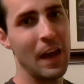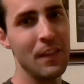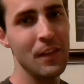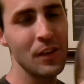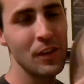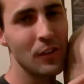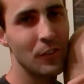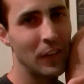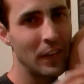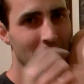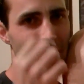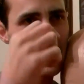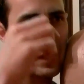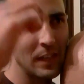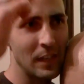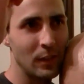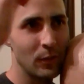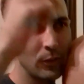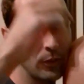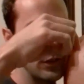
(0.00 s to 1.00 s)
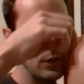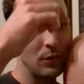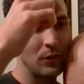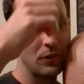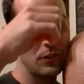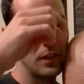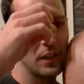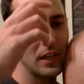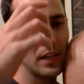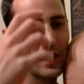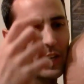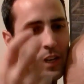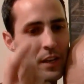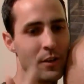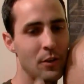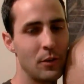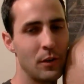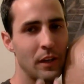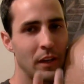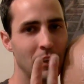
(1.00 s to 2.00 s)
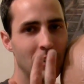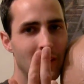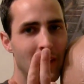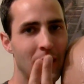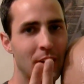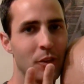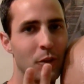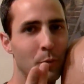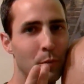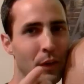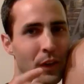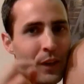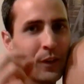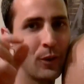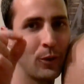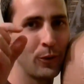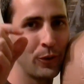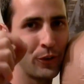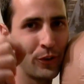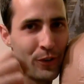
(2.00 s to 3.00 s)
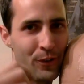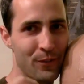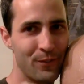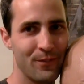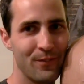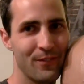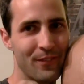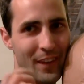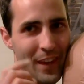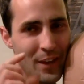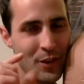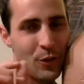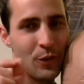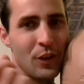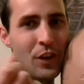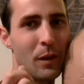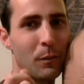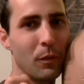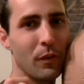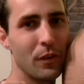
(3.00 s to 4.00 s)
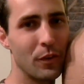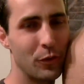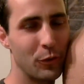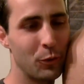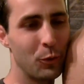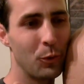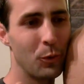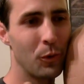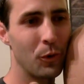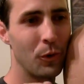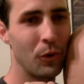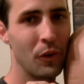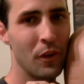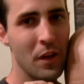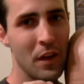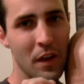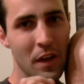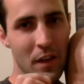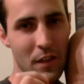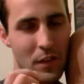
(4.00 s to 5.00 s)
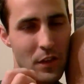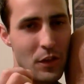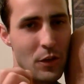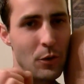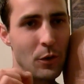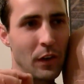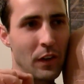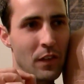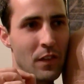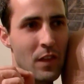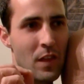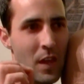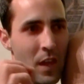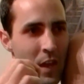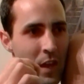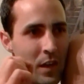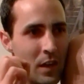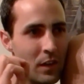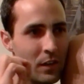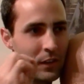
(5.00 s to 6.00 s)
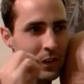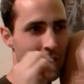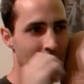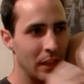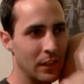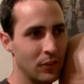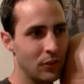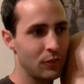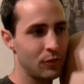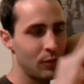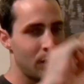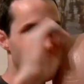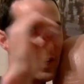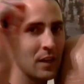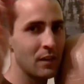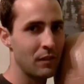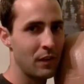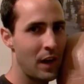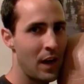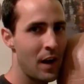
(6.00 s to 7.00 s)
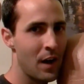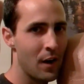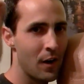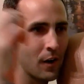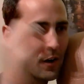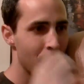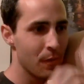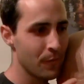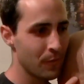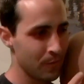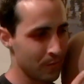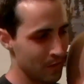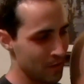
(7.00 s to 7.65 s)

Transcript: And then you take the needle and you stick it into an X-Acto blade holder, and you end up with a tool that you can then take a strand of hair